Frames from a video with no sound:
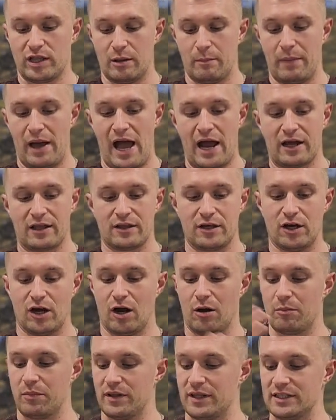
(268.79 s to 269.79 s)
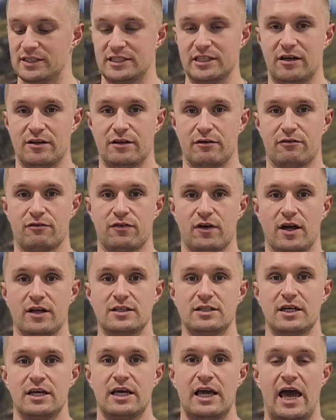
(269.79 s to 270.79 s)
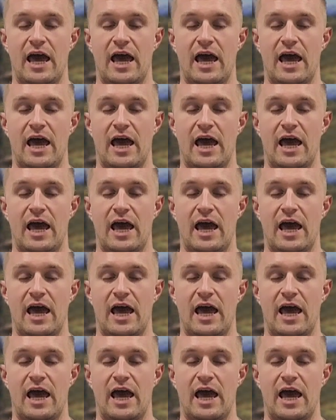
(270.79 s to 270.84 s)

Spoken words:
in the back of the arm, but they still have the front,